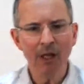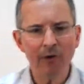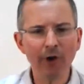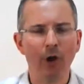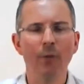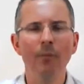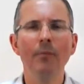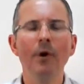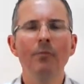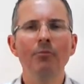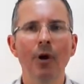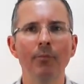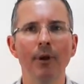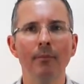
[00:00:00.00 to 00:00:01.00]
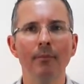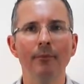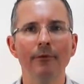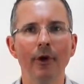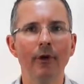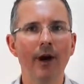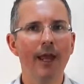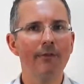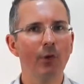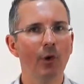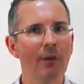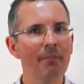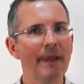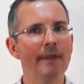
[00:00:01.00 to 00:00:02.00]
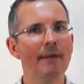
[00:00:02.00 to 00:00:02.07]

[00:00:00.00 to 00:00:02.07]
So, problems, all right? If you want to